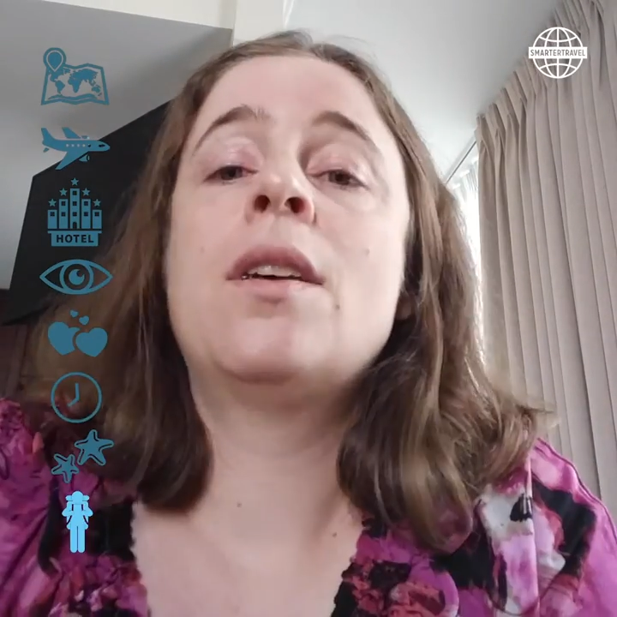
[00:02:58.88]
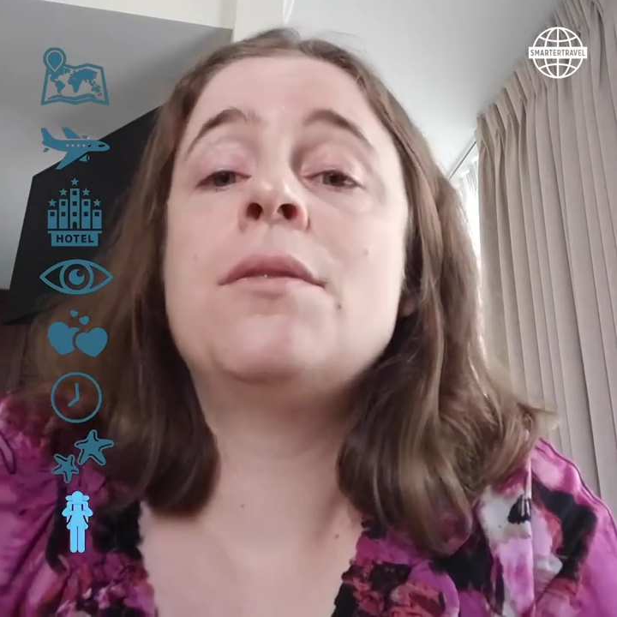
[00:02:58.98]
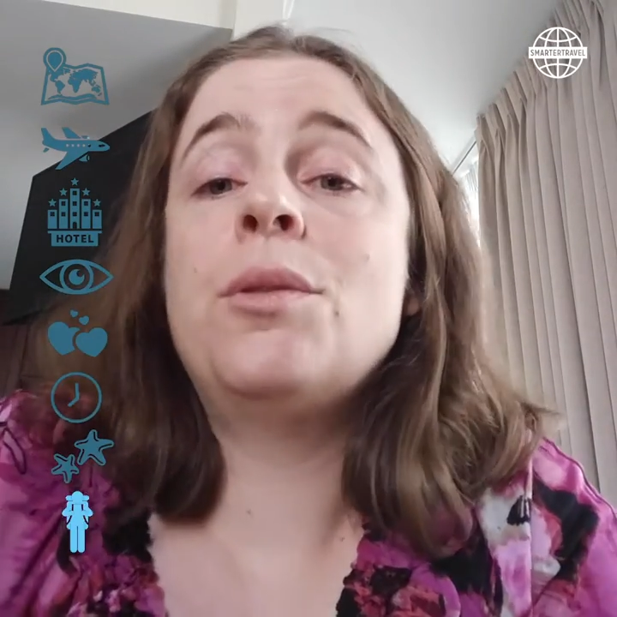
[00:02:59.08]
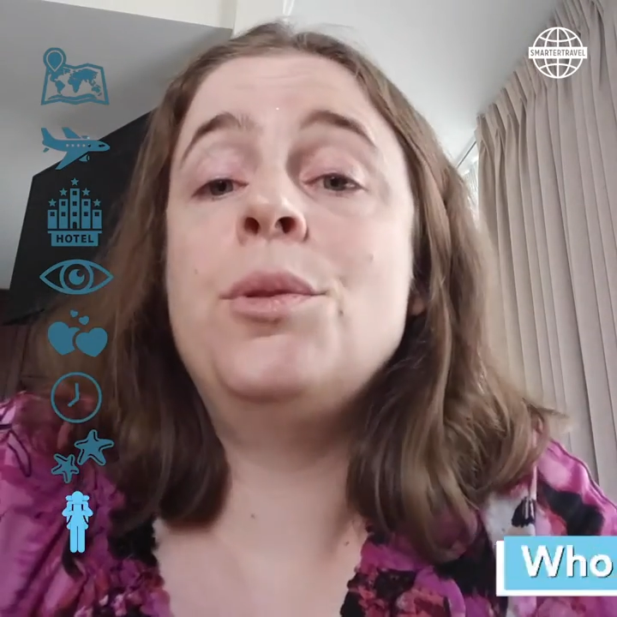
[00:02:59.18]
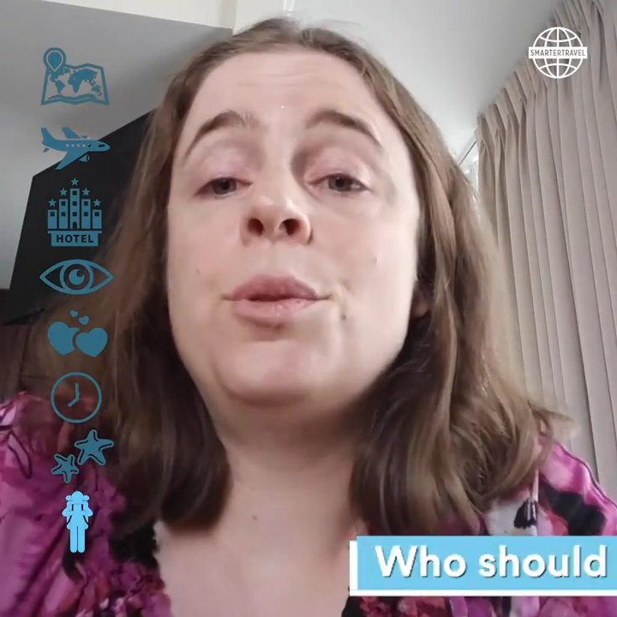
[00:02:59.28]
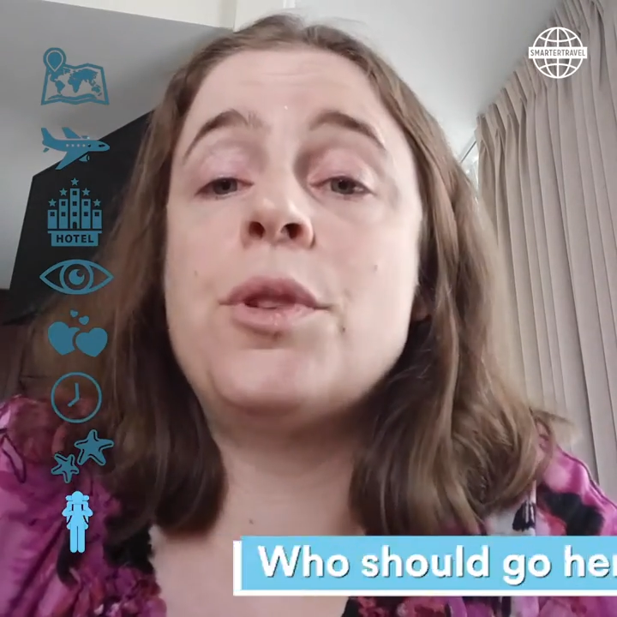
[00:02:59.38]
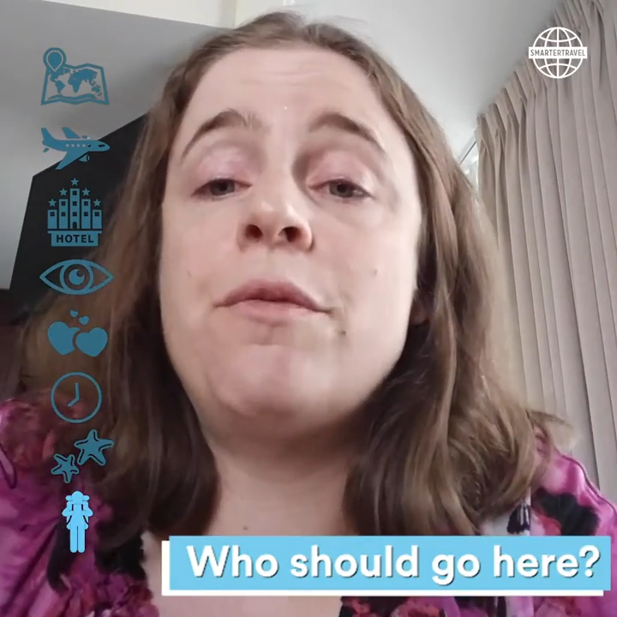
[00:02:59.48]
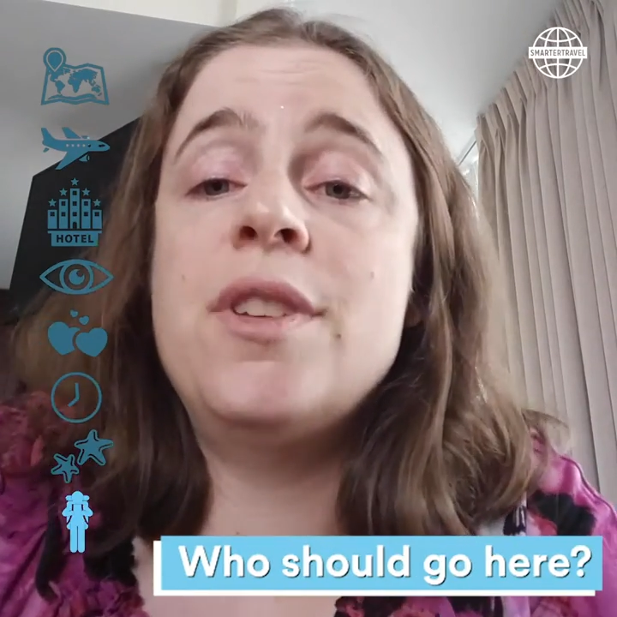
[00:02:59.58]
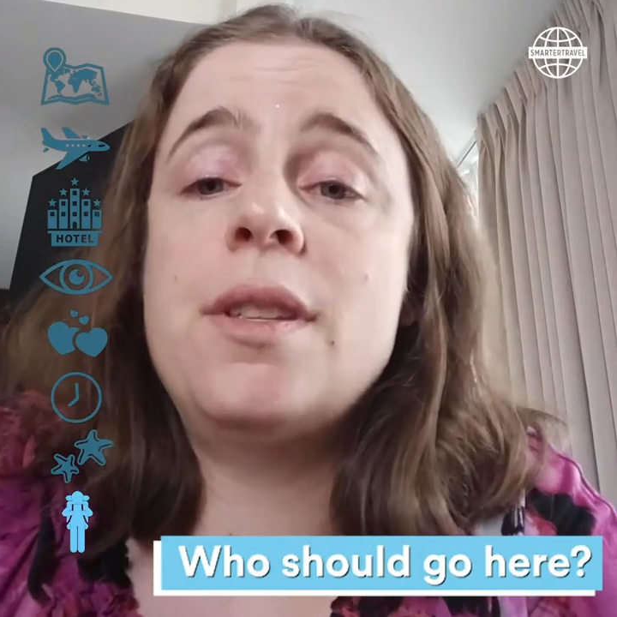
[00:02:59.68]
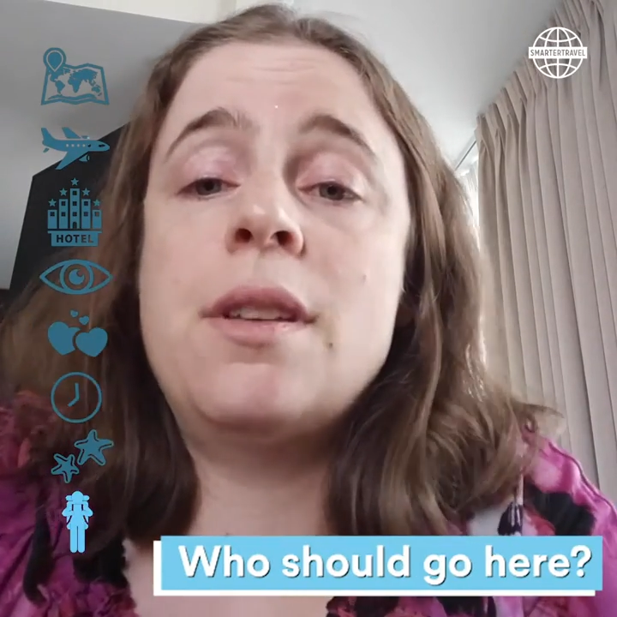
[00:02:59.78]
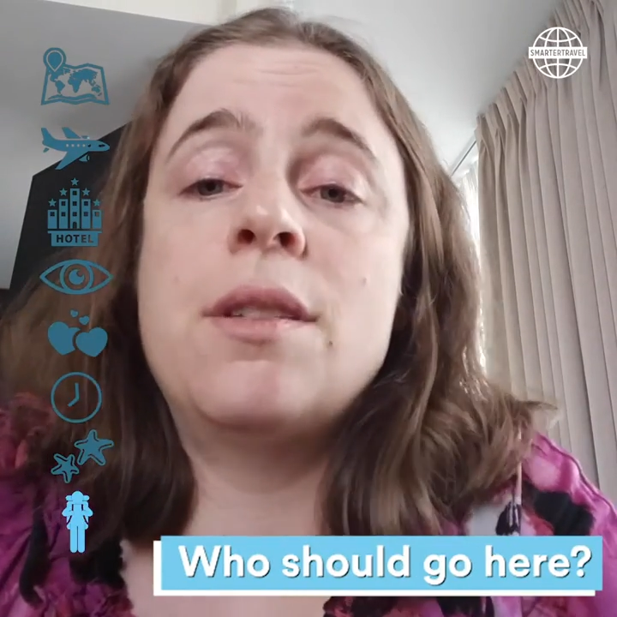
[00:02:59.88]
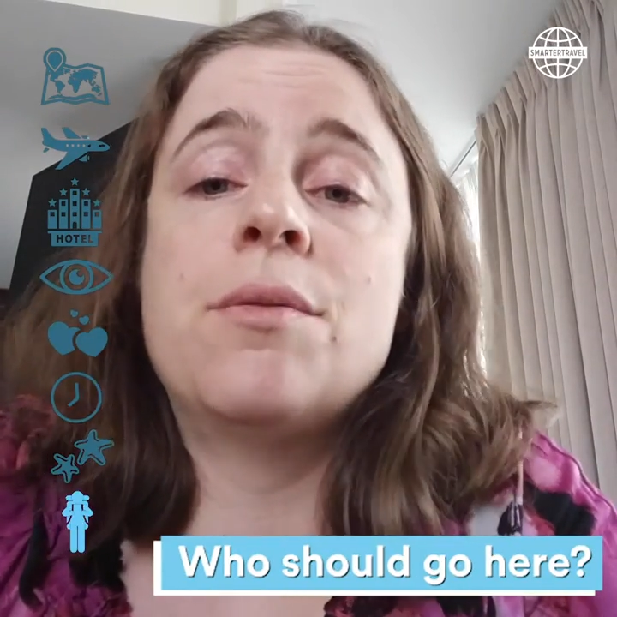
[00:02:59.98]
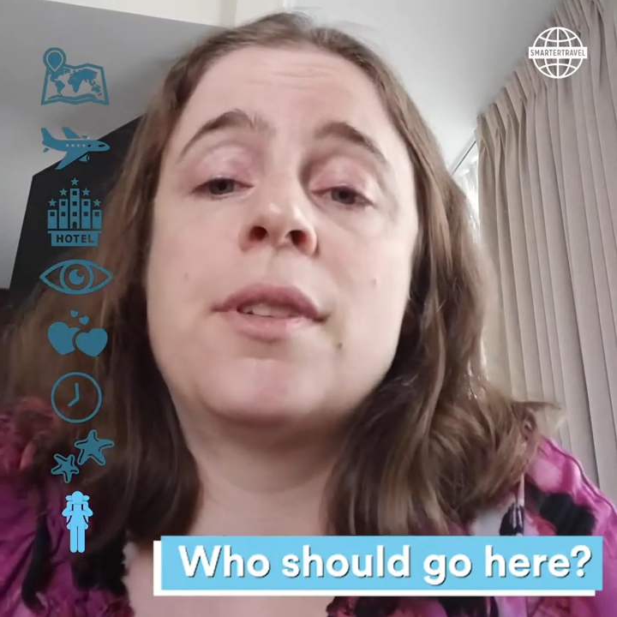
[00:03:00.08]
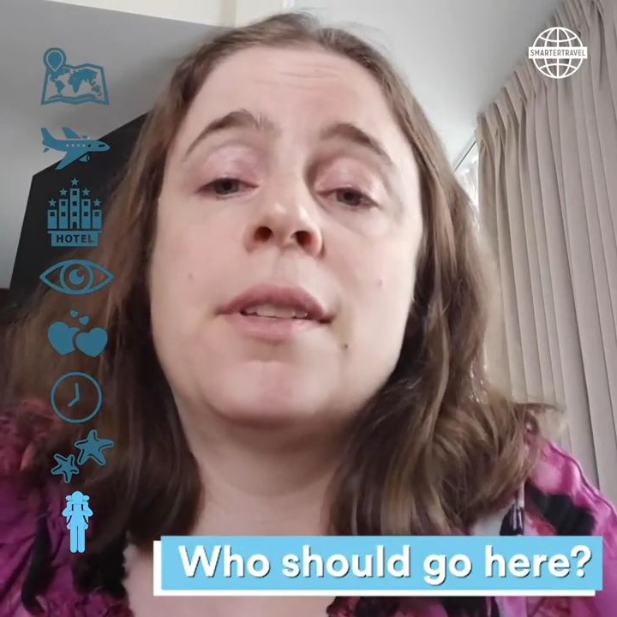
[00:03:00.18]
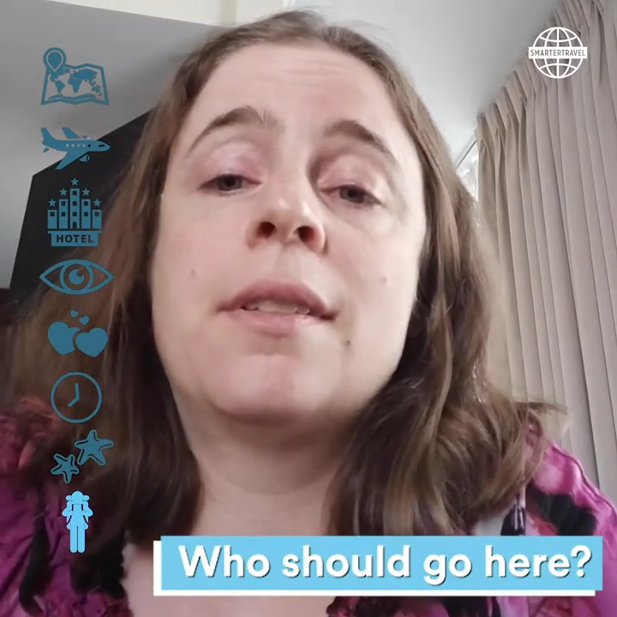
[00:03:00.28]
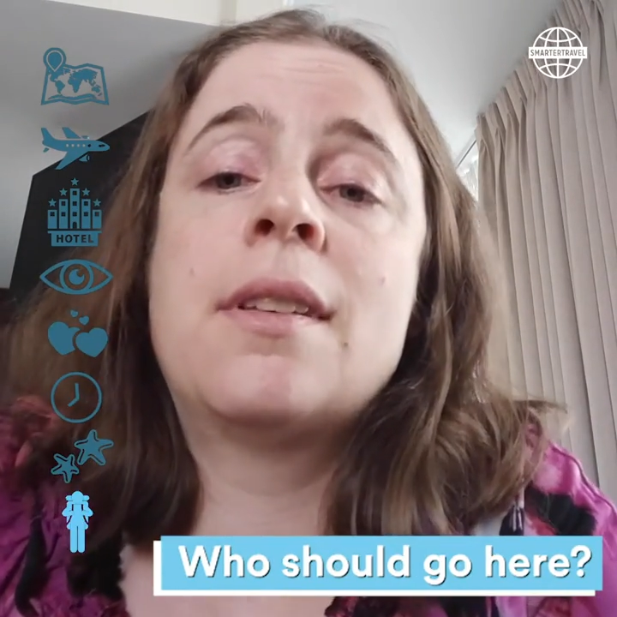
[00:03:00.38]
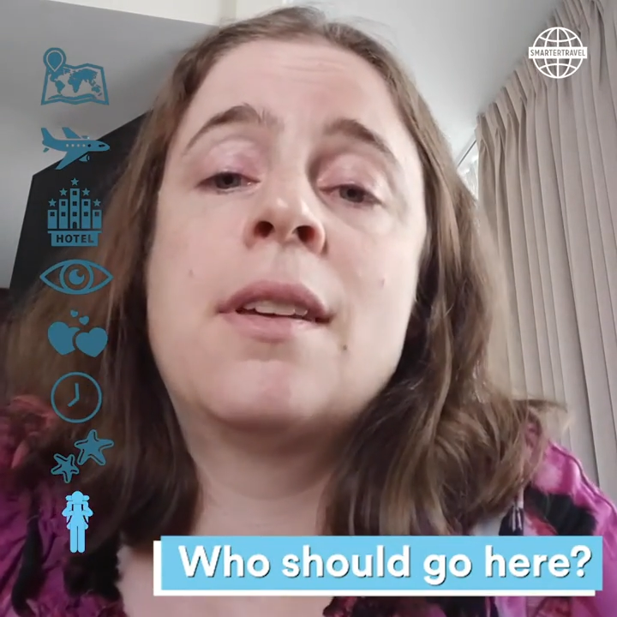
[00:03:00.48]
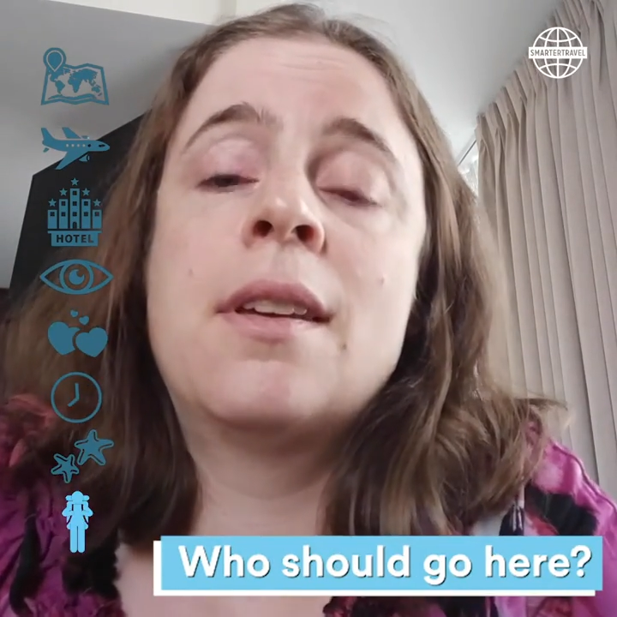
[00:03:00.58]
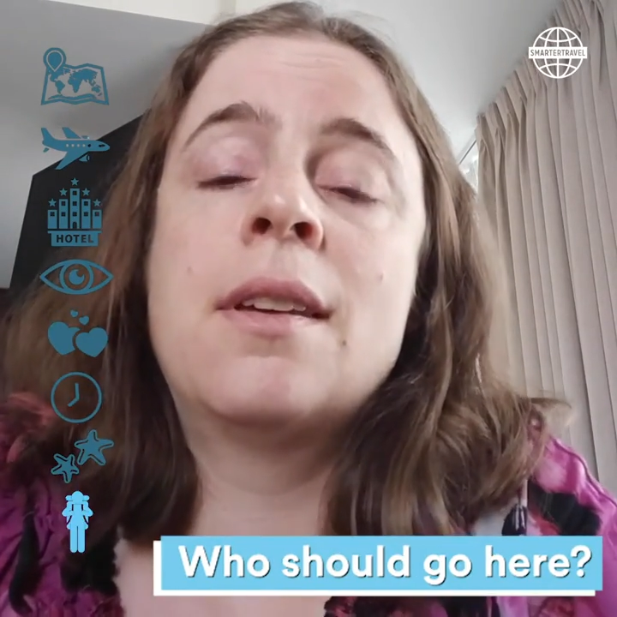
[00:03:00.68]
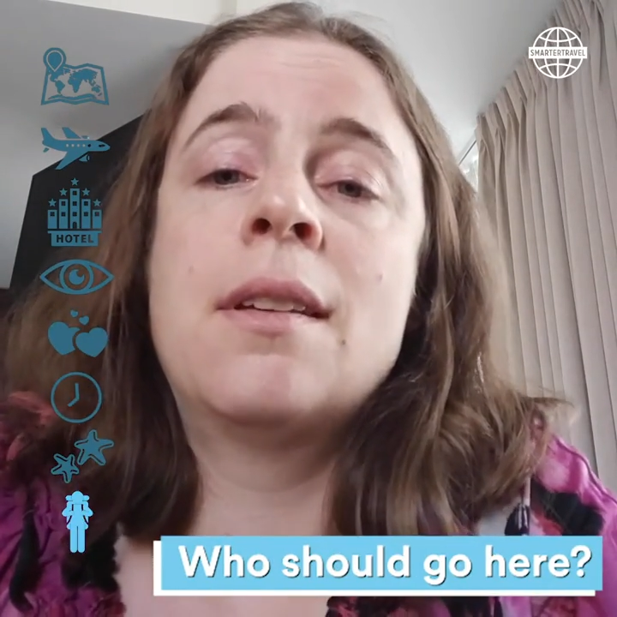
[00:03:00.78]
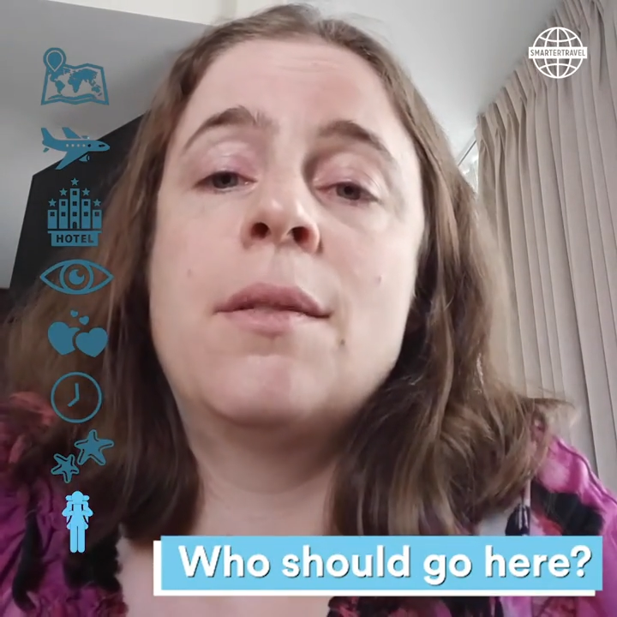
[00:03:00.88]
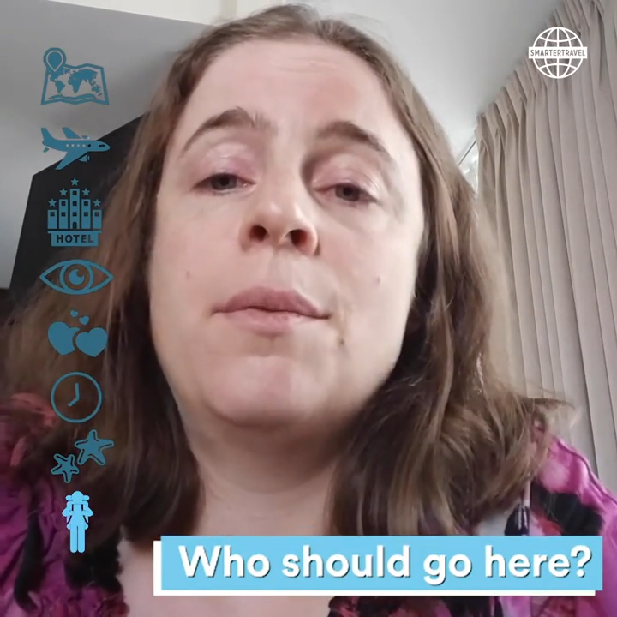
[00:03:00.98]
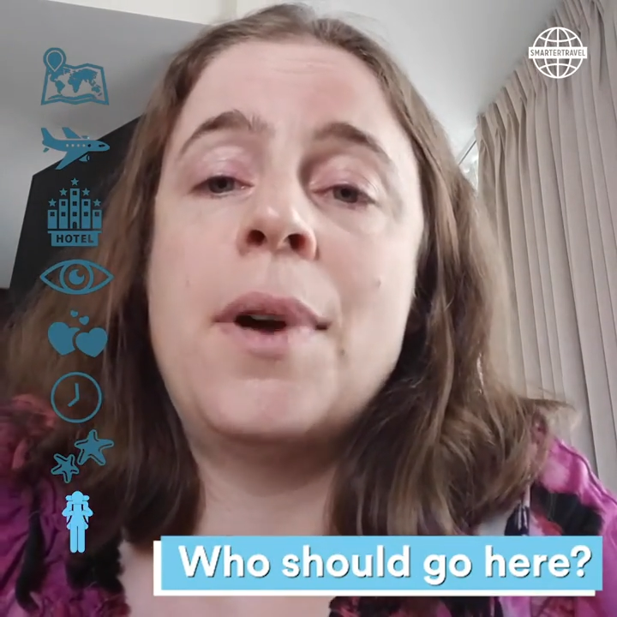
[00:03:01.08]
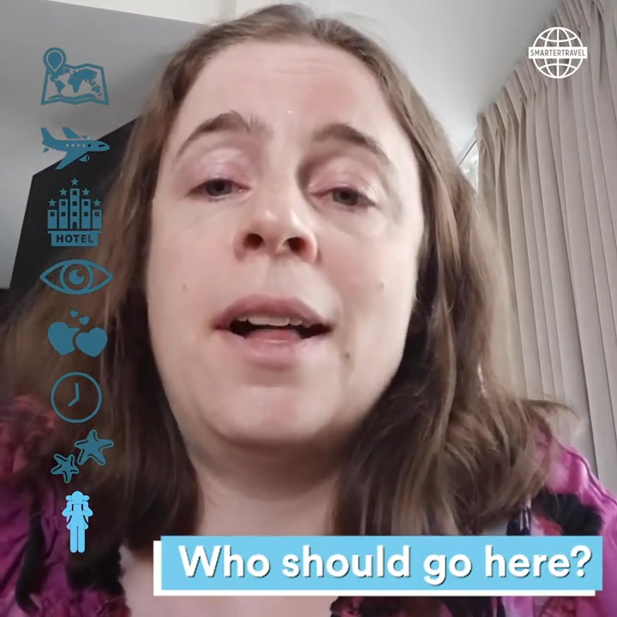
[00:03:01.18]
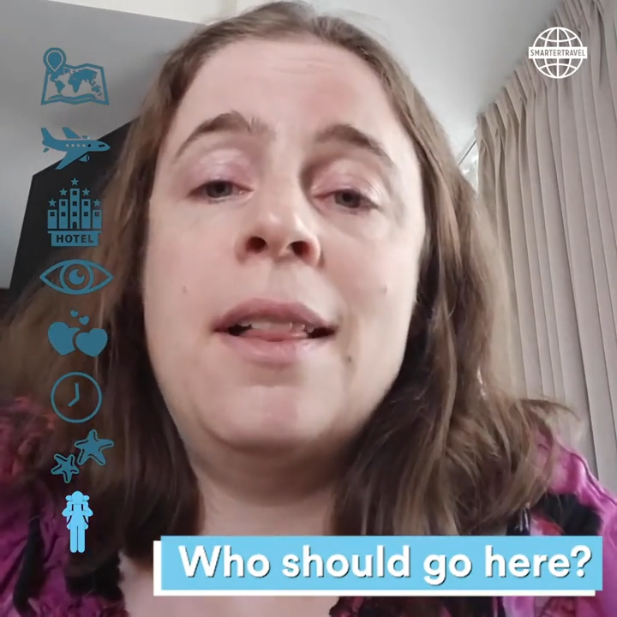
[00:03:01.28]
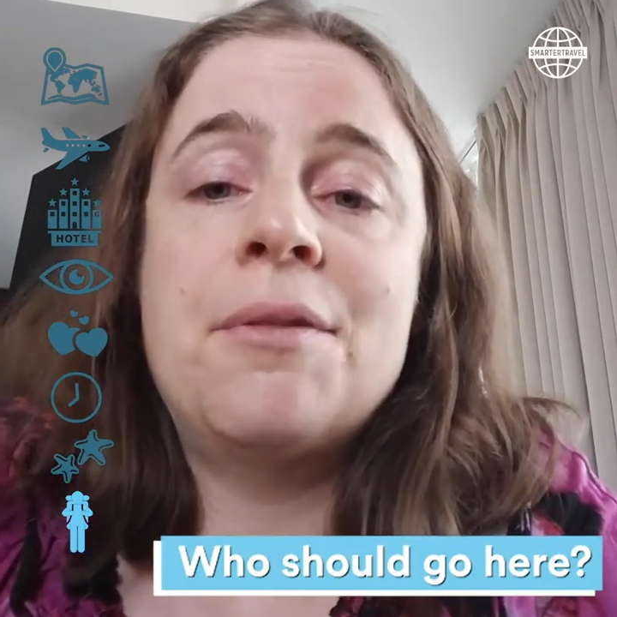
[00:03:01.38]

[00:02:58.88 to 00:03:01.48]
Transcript: So who should visit Houston? Well,